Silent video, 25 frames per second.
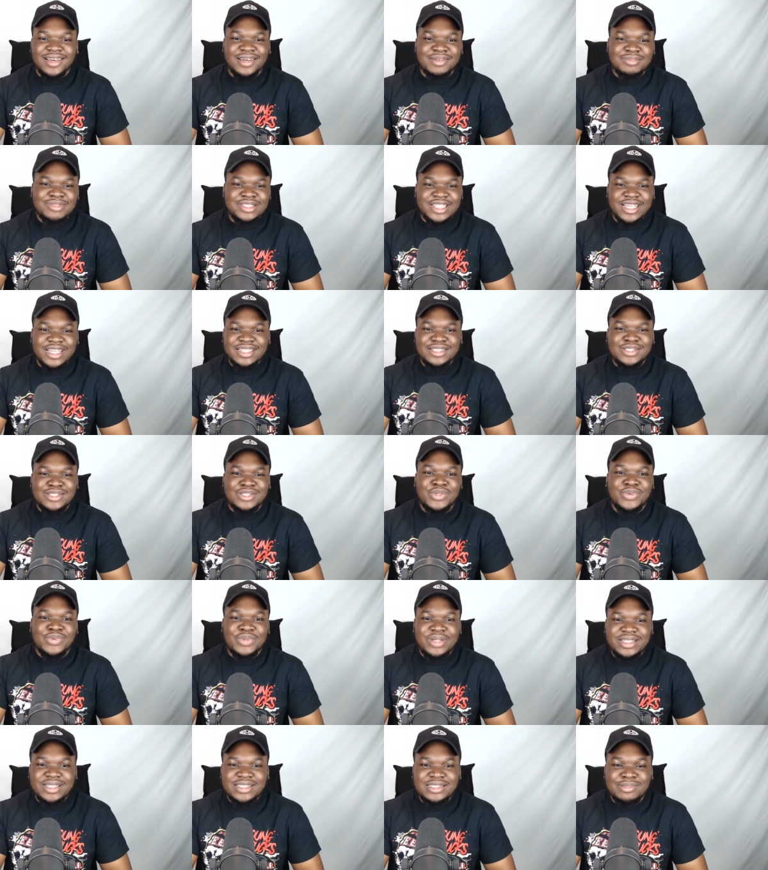Jade
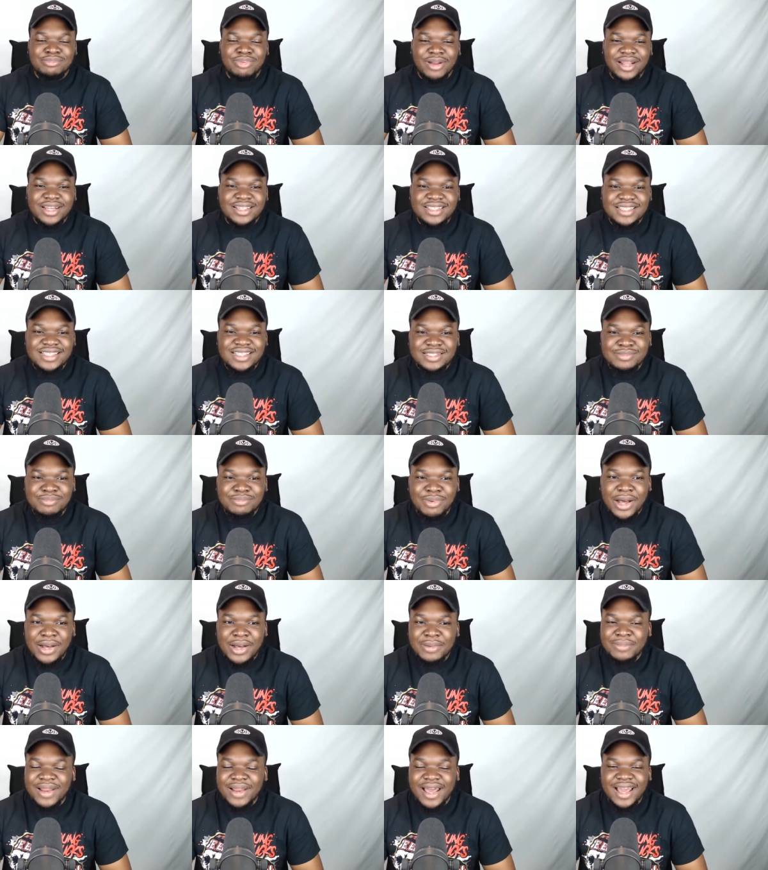squeezed Brandy's
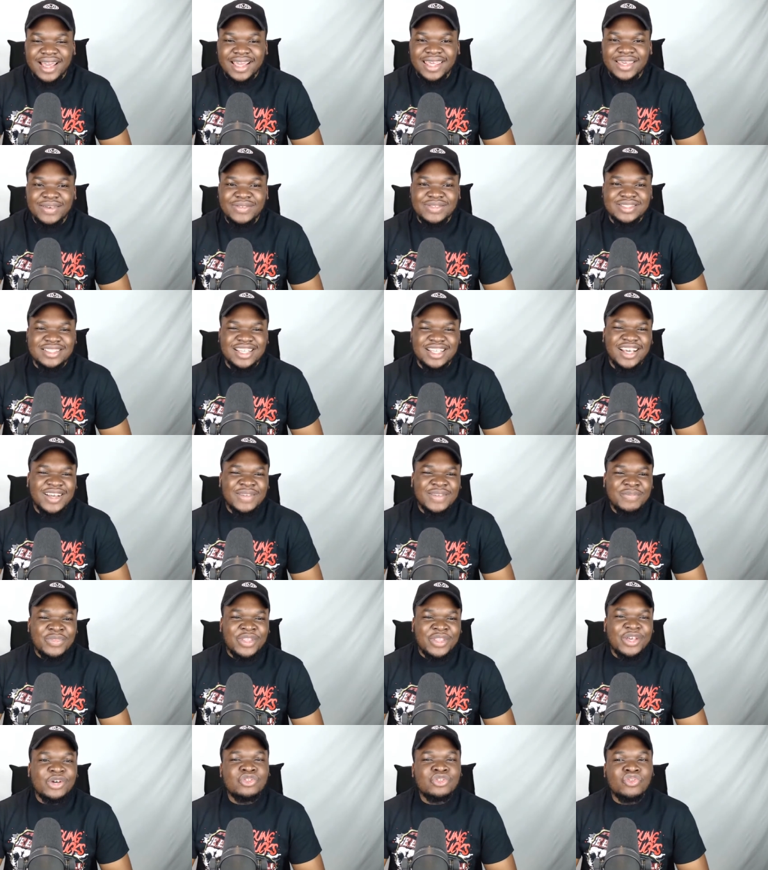bum. Like it was
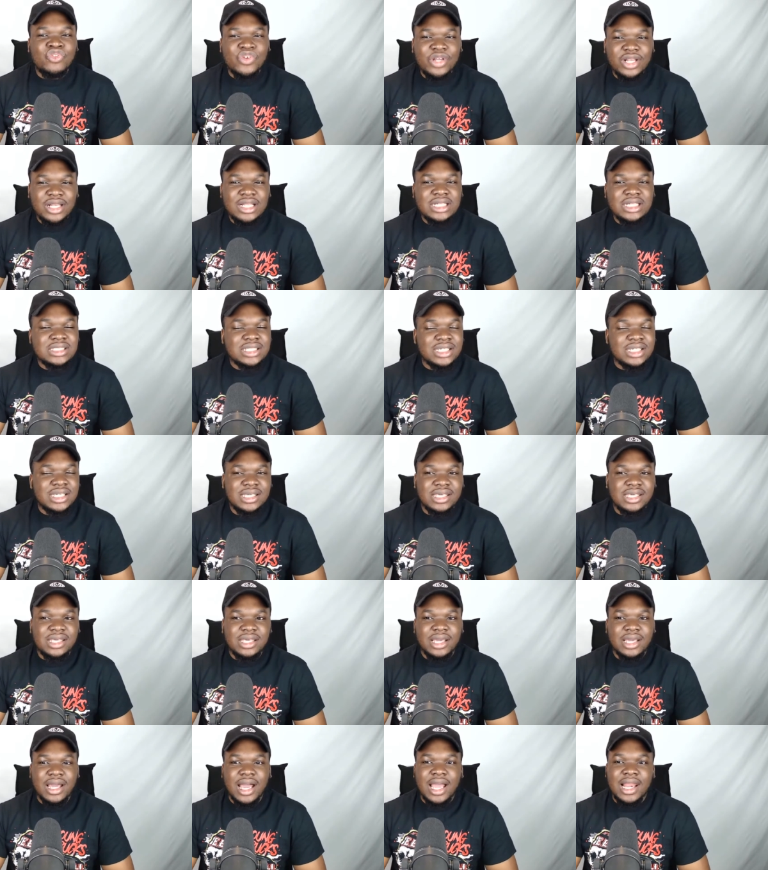really
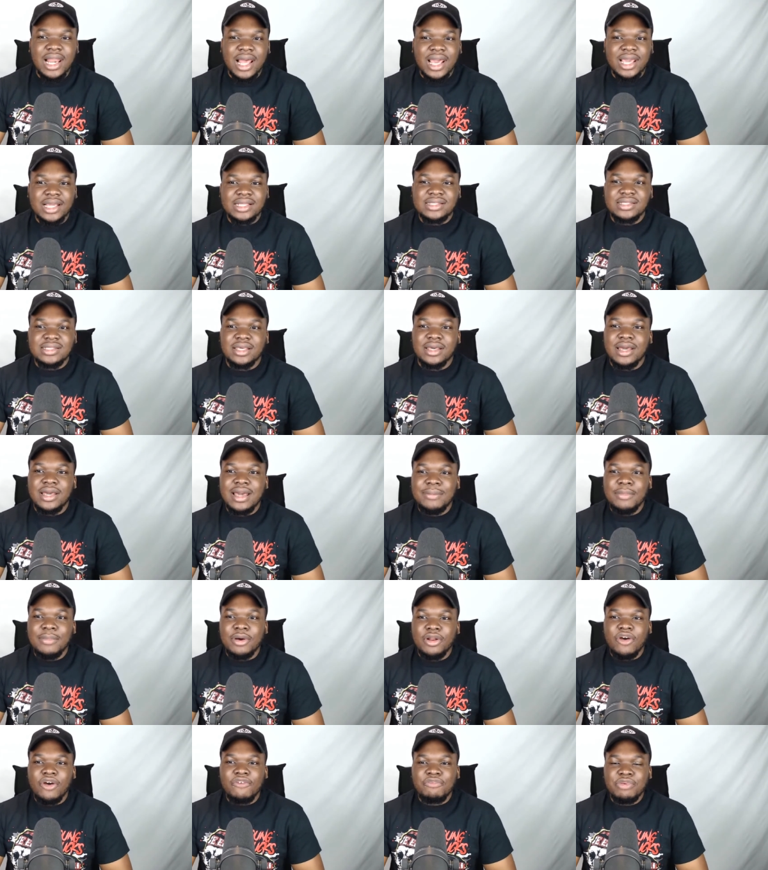cheeky. I liked it. A
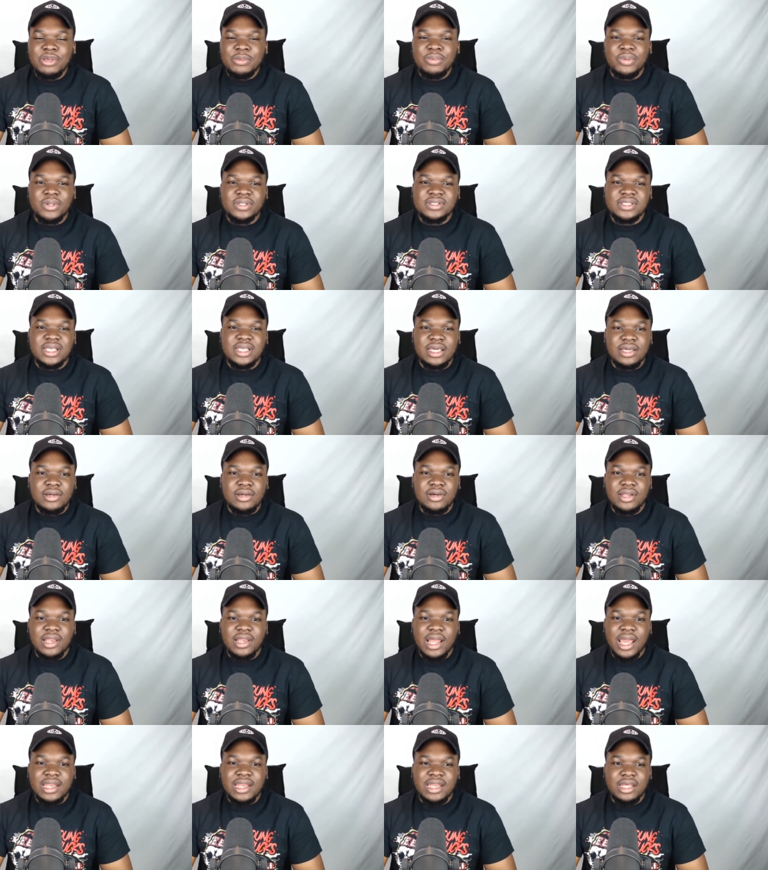lot of people are saying
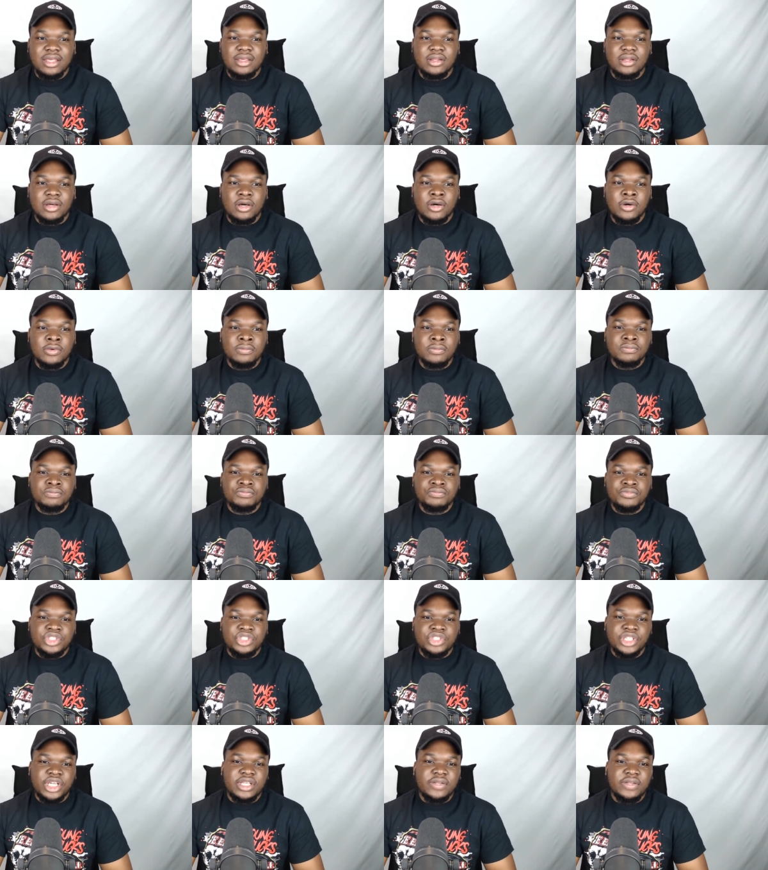online that, you know,
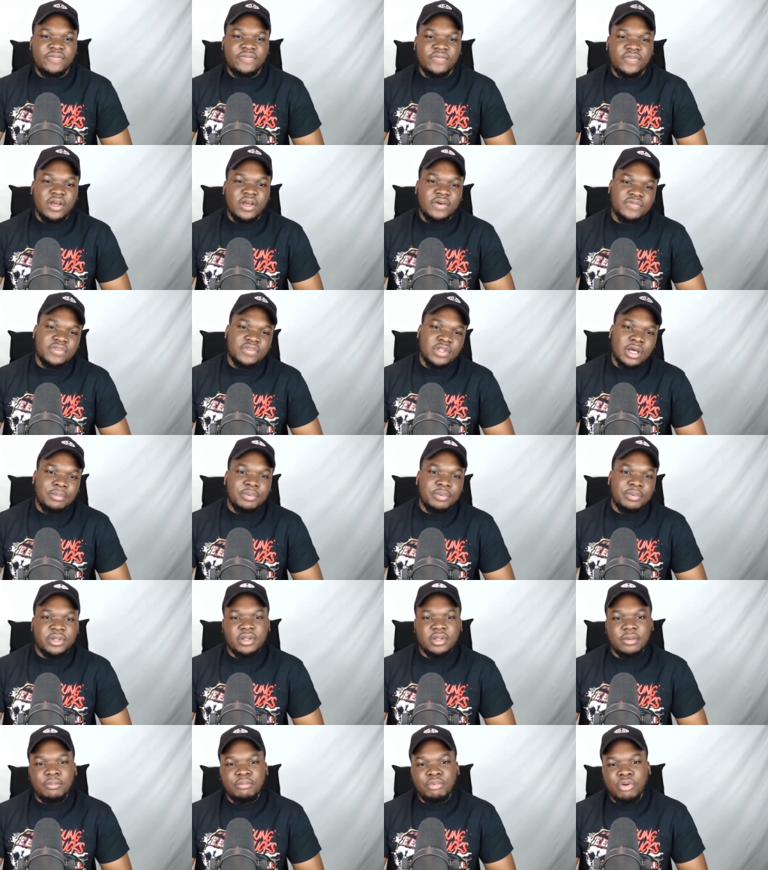Jade fluffed up
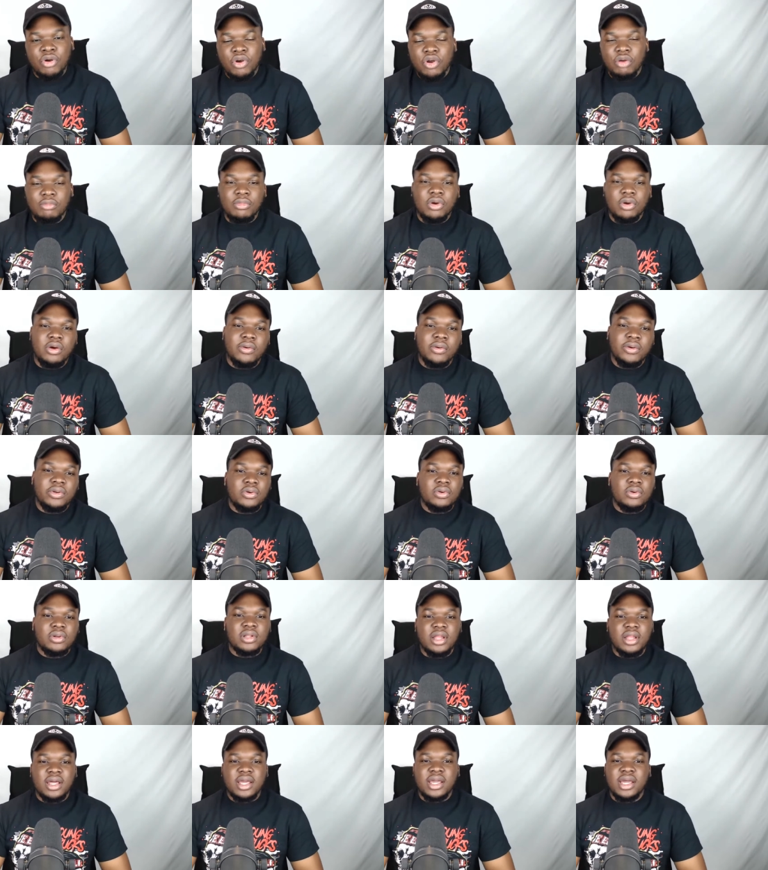in the promo and all
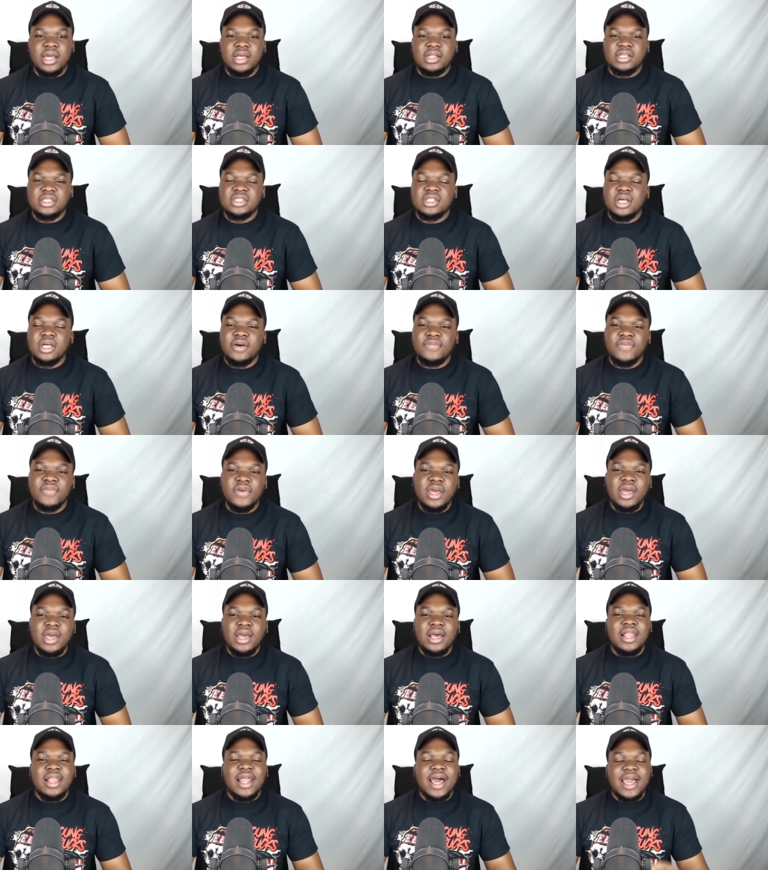of that kind of stuff.
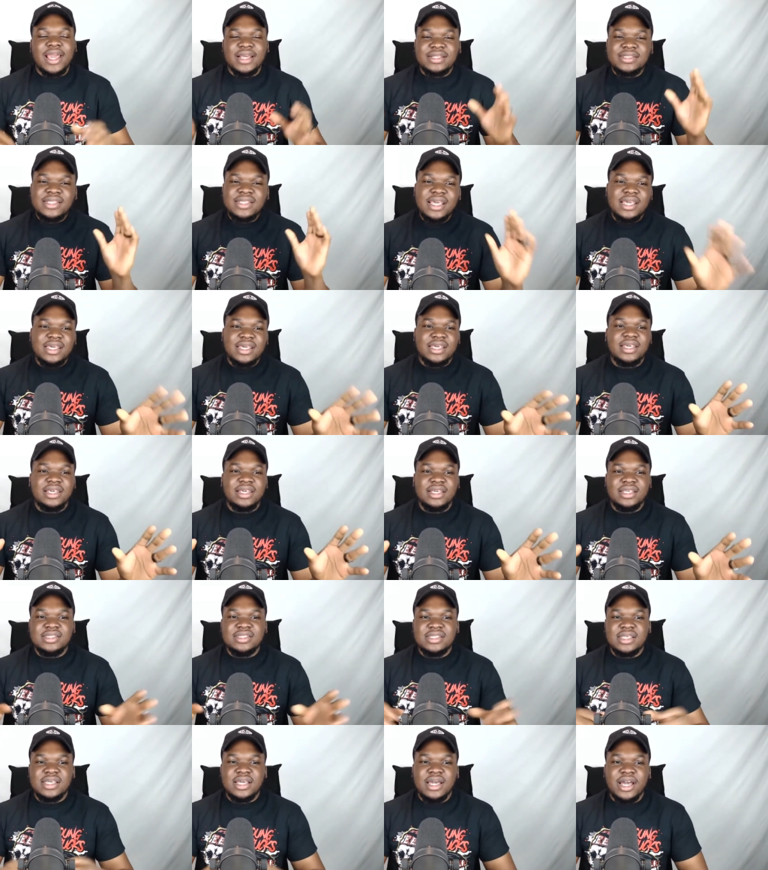Like, take it
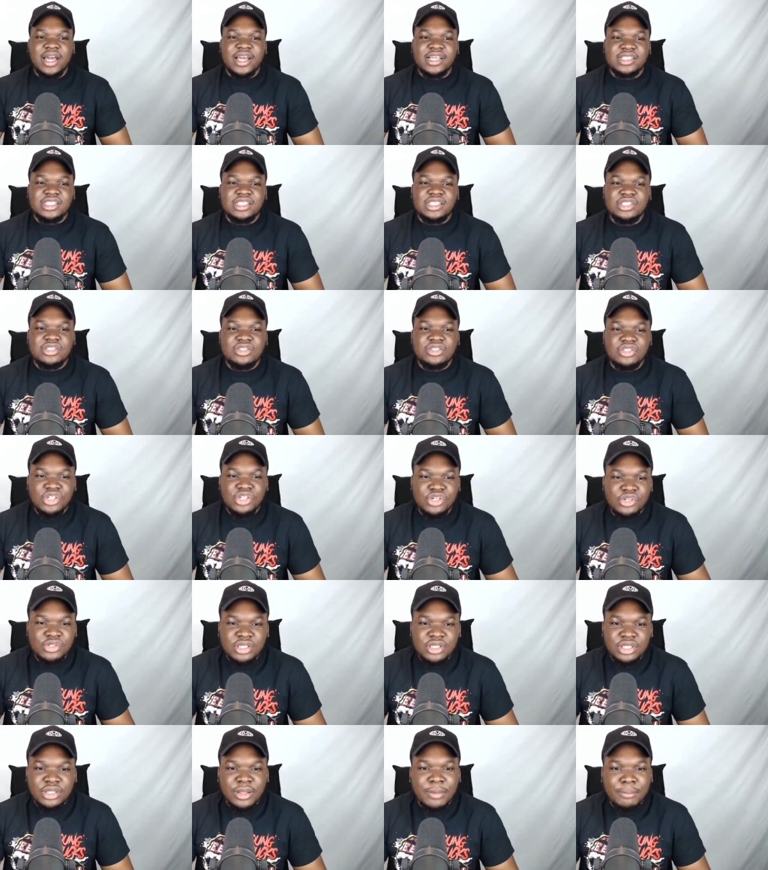easy, guys. She's new
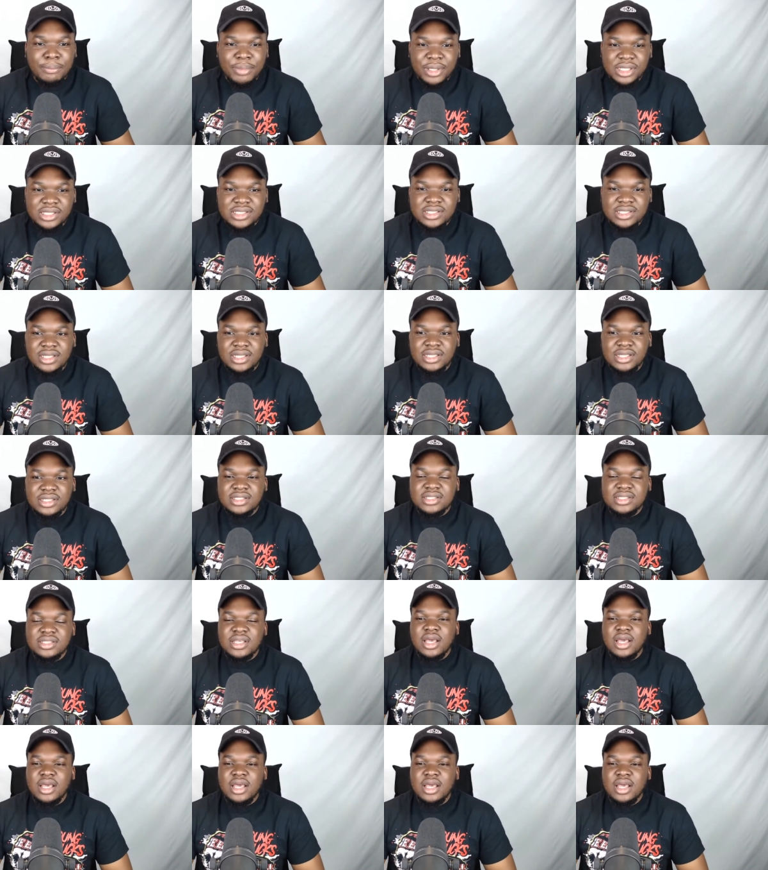to the business.